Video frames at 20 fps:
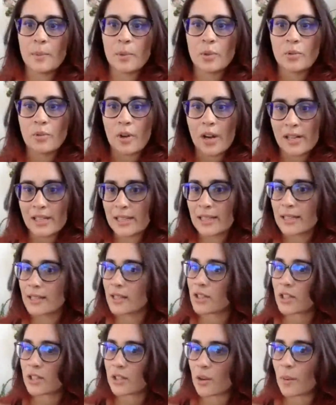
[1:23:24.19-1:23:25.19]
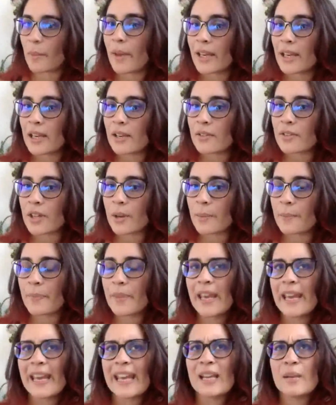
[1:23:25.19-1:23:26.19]
People who write in English, there's not many of
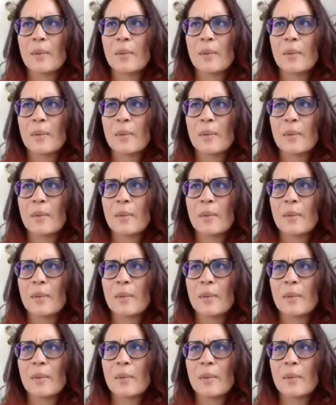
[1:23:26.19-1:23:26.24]
them.